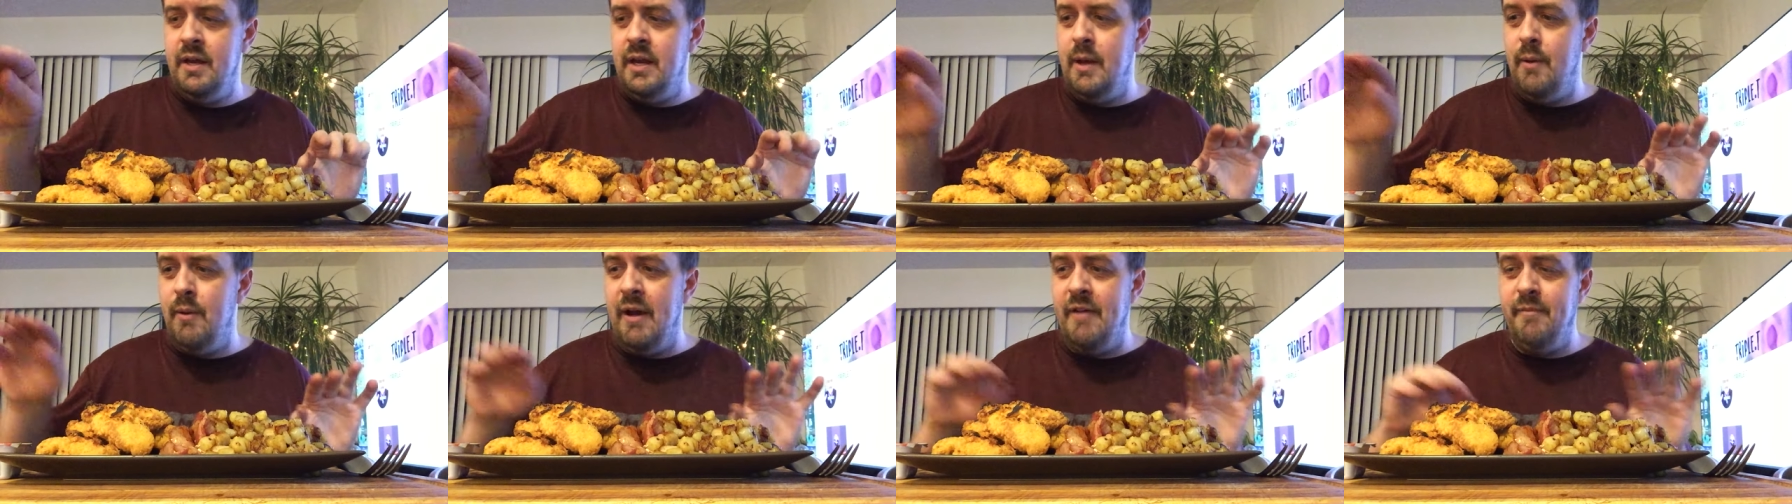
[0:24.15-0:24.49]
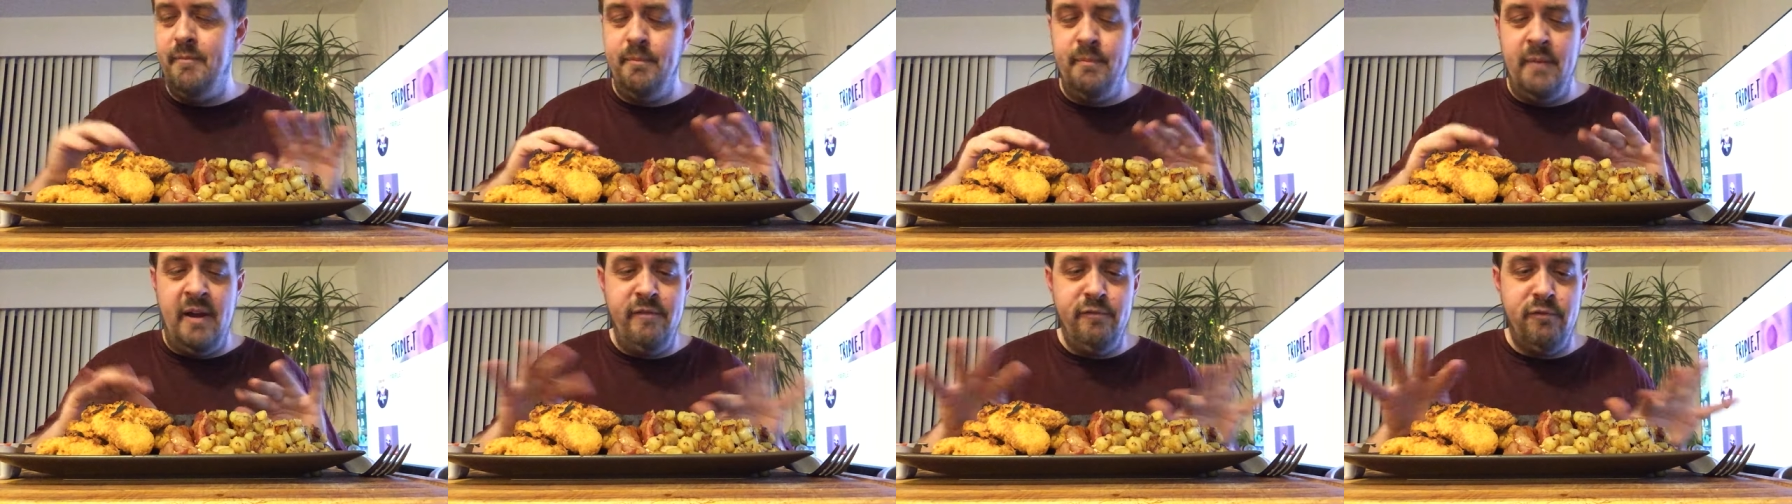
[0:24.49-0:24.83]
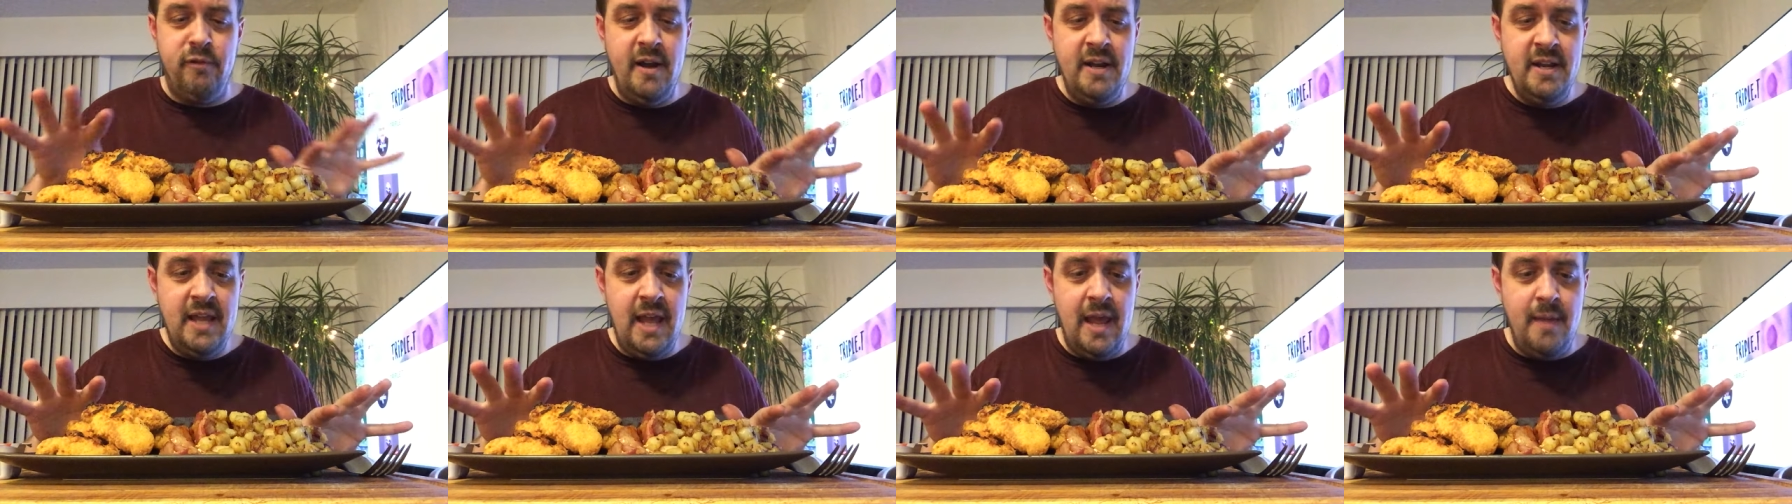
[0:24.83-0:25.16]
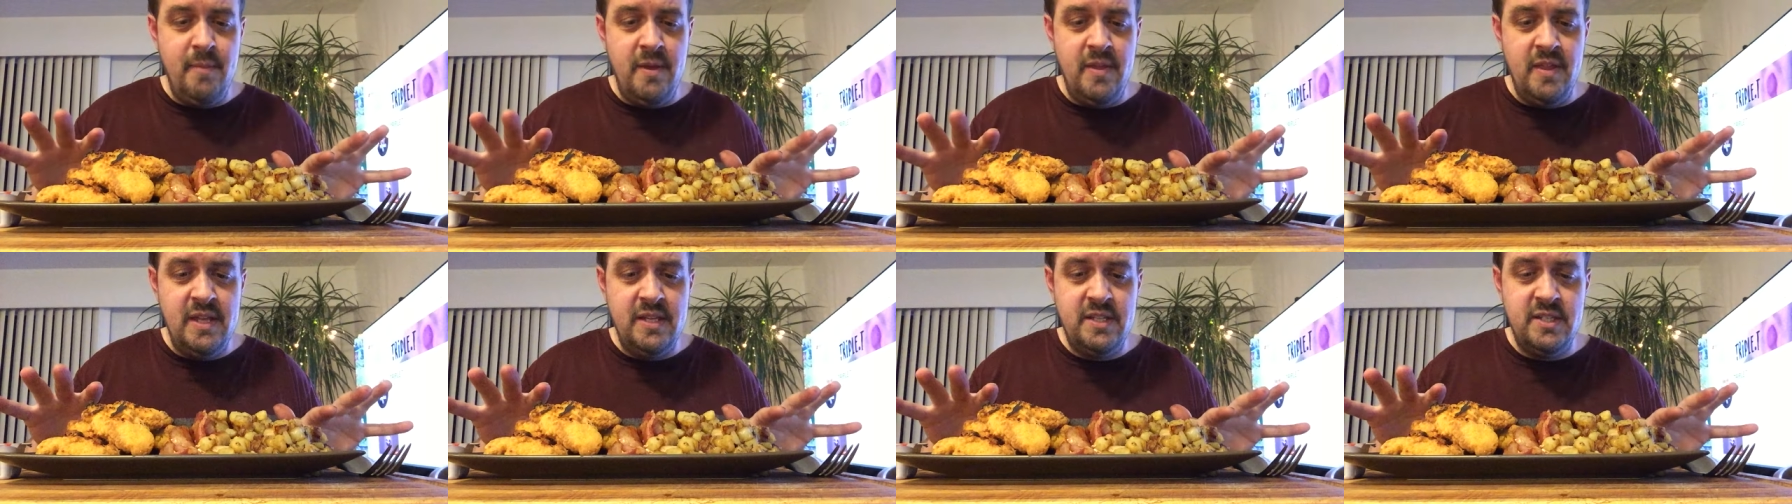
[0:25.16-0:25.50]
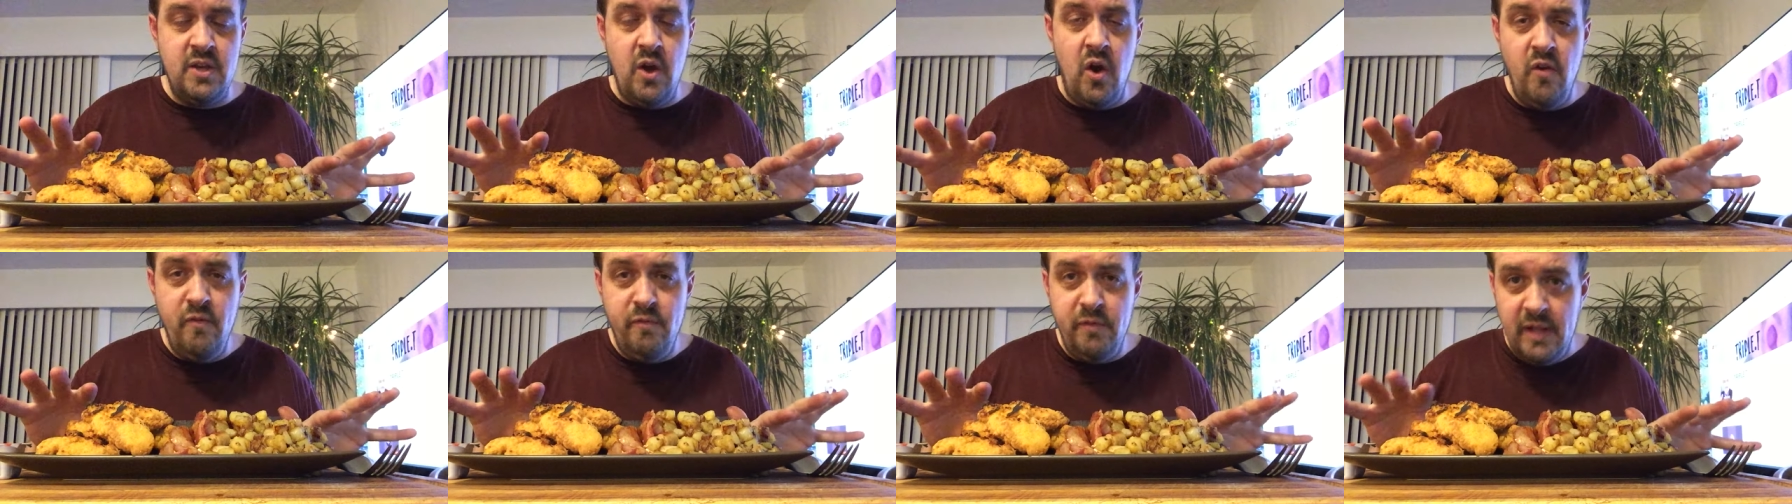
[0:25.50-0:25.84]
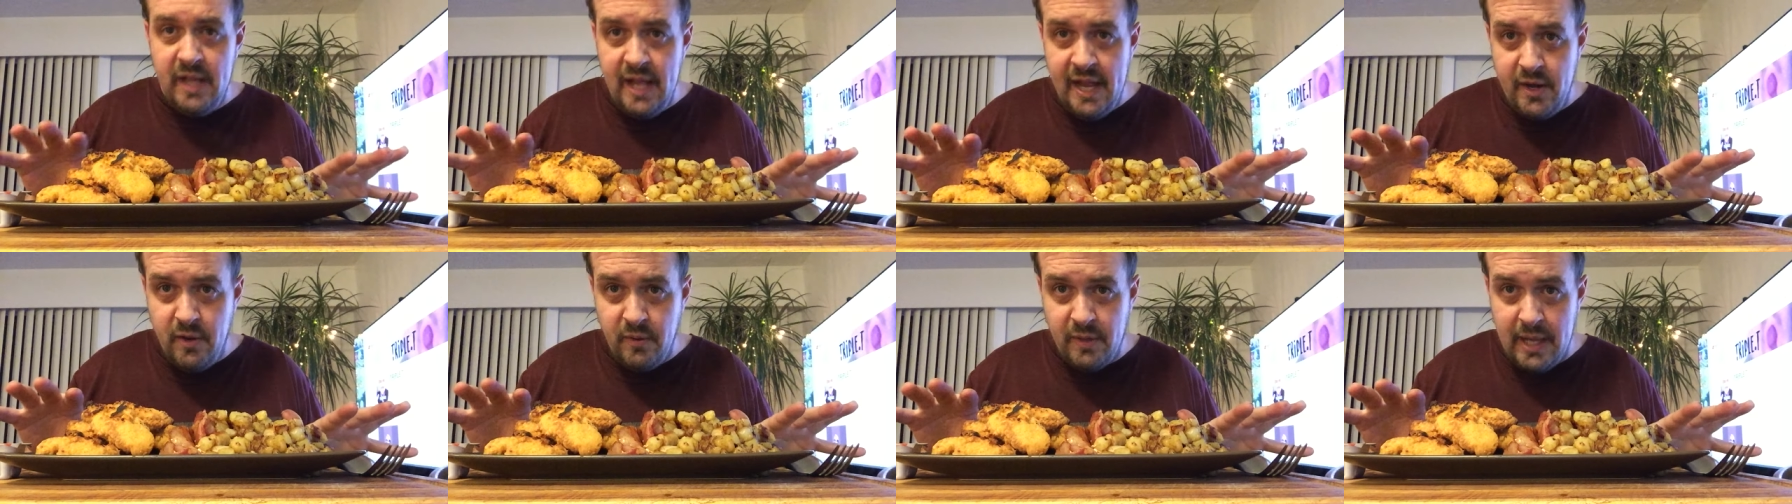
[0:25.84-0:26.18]
Now, I, my friend gave me this, so
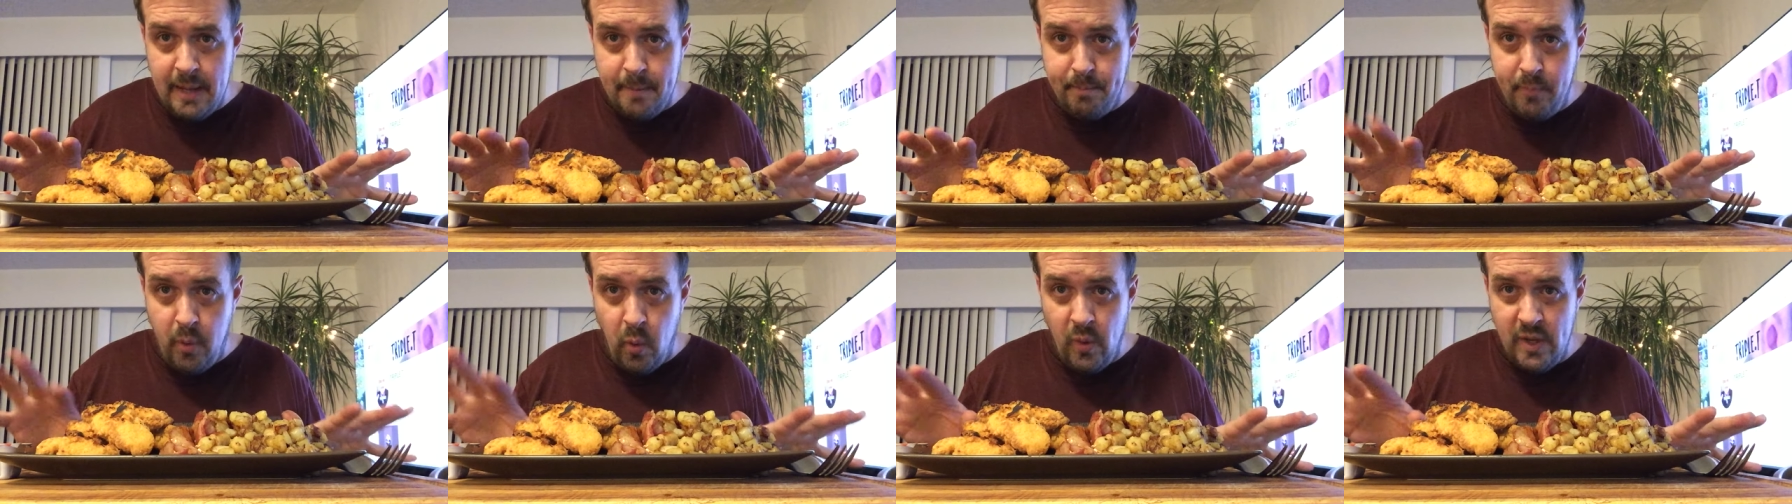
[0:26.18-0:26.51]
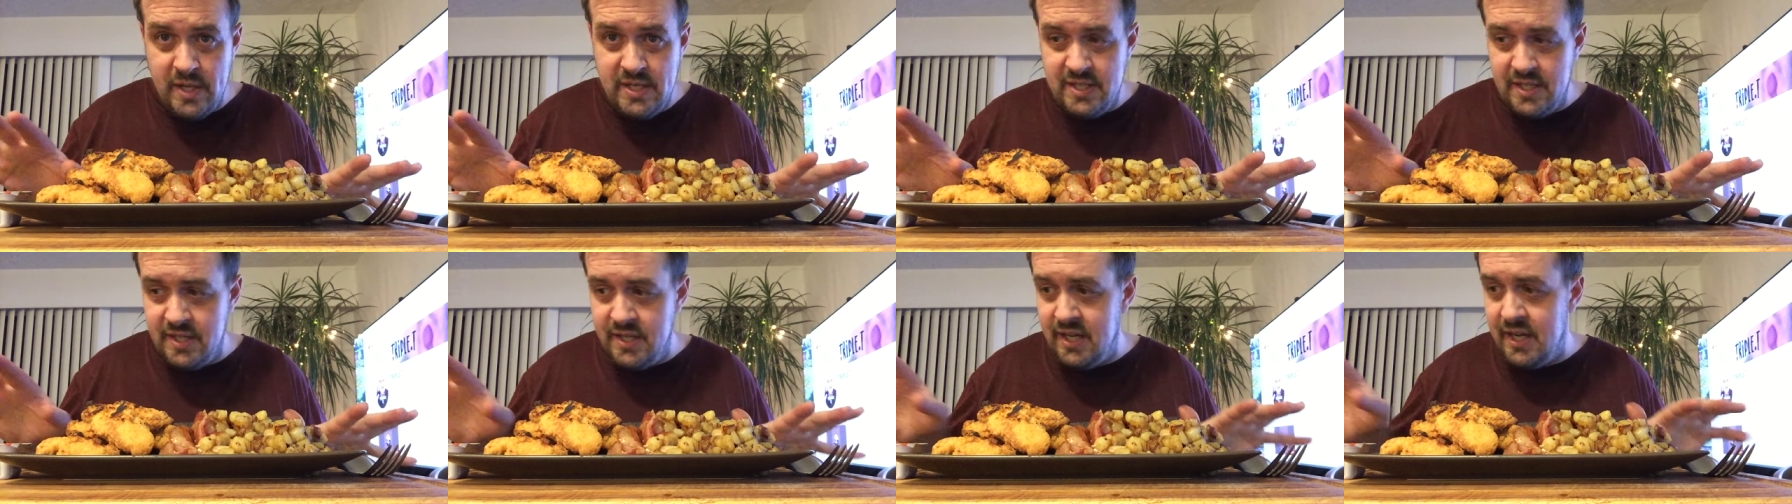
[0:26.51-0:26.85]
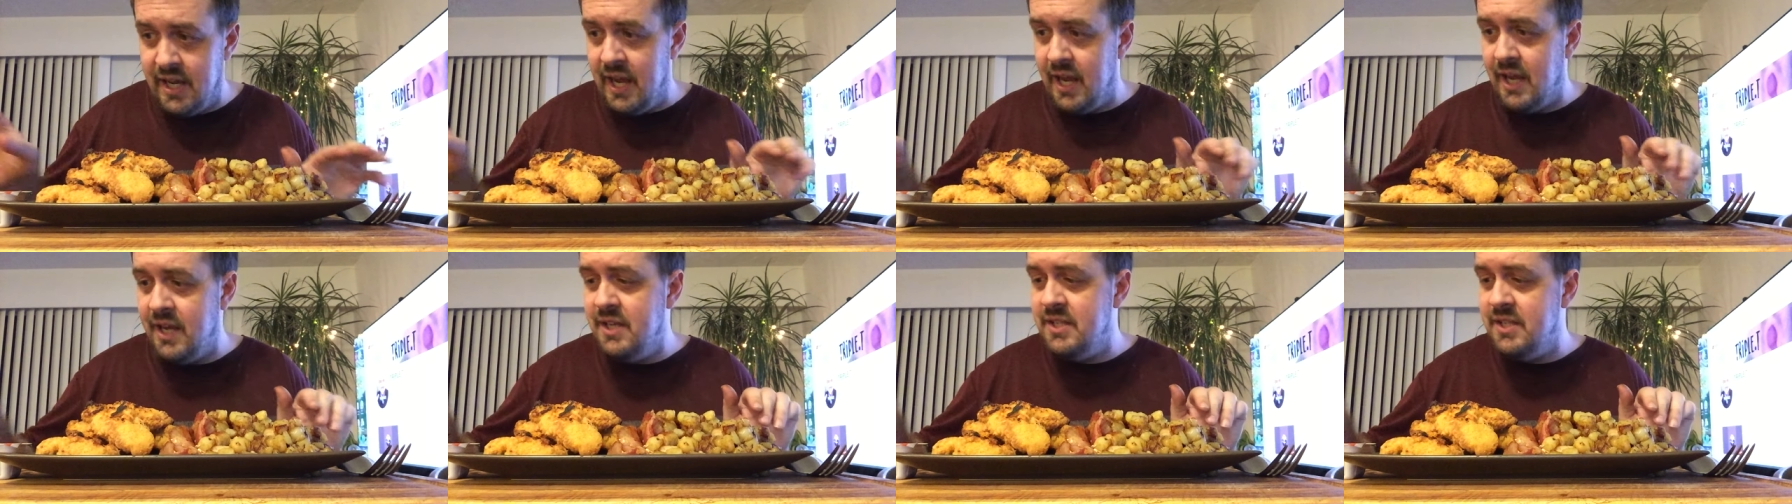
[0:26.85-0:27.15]
hopefully I don't get poisoned again,